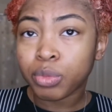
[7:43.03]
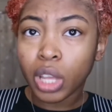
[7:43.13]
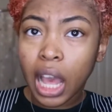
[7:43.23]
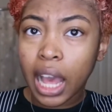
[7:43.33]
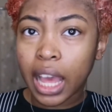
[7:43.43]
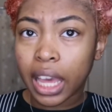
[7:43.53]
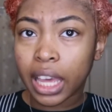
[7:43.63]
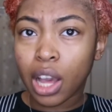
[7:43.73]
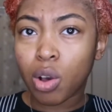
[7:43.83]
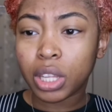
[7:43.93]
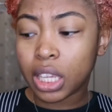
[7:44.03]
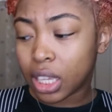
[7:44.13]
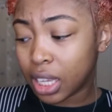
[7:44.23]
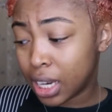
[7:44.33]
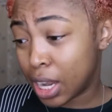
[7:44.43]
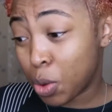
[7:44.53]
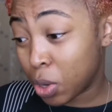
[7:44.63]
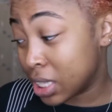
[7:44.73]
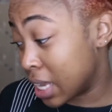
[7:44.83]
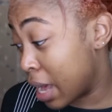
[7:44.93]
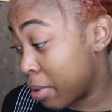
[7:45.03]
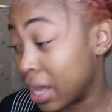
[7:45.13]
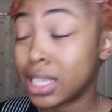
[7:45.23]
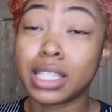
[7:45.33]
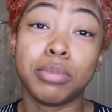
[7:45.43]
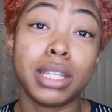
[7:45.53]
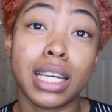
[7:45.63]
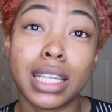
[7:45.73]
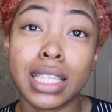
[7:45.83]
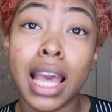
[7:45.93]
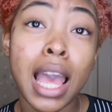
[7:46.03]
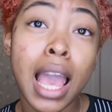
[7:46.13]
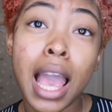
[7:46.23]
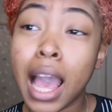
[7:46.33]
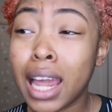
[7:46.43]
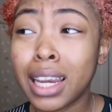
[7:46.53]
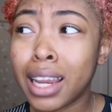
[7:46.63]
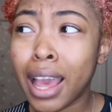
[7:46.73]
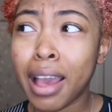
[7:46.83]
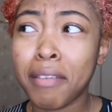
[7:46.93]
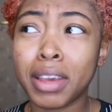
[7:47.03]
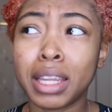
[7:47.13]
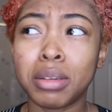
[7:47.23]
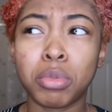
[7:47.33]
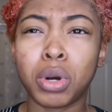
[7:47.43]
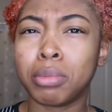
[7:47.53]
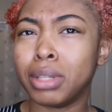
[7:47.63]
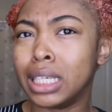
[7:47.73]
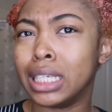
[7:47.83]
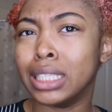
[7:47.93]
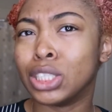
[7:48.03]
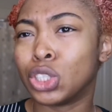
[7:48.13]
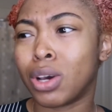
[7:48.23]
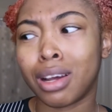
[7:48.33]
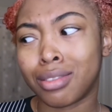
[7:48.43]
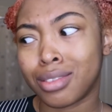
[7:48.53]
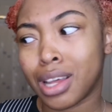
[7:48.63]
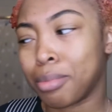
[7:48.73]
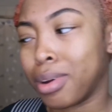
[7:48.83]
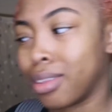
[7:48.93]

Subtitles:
I only did it one time, honestly, because I didn't have any more bleach, so I have to stop right